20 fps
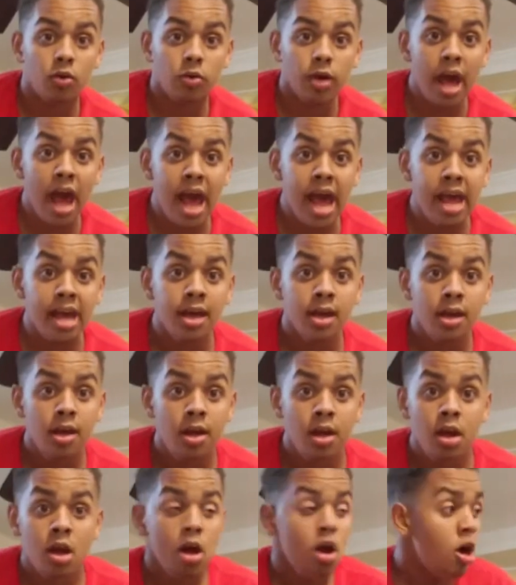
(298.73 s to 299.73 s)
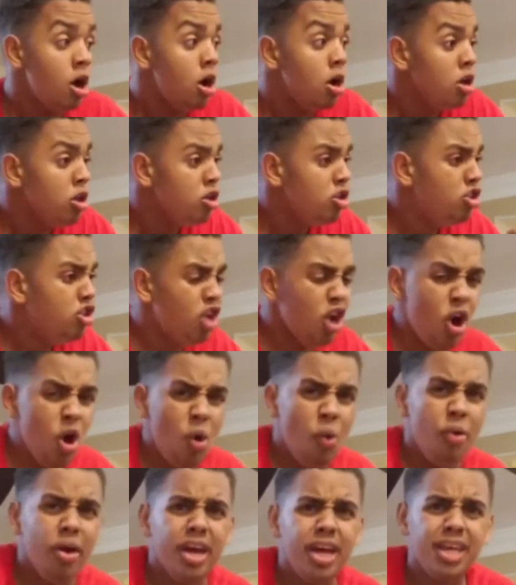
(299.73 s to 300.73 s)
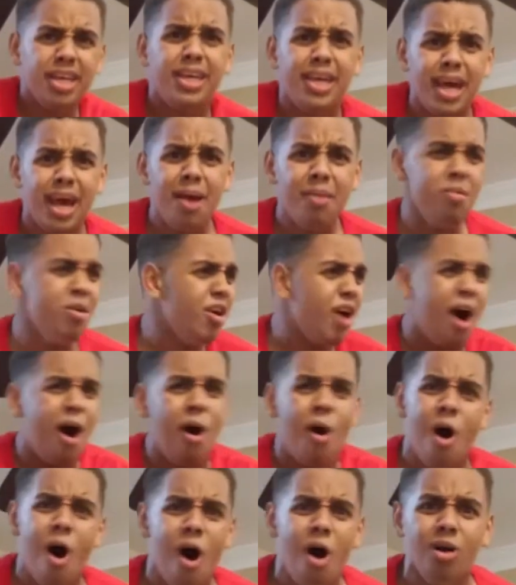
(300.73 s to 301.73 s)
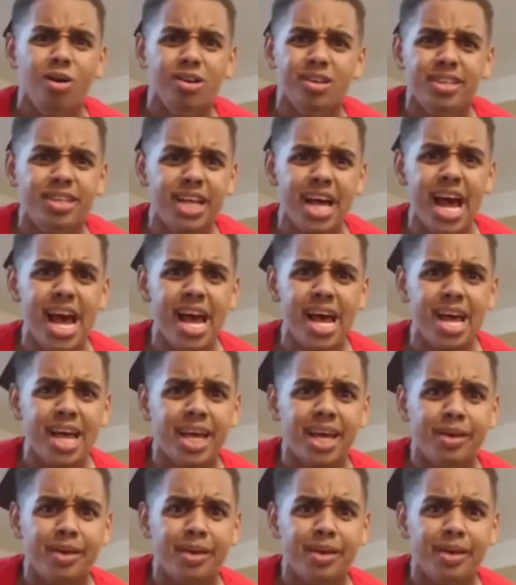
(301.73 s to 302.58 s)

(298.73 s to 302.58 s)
okay? You and Camryn are all the same.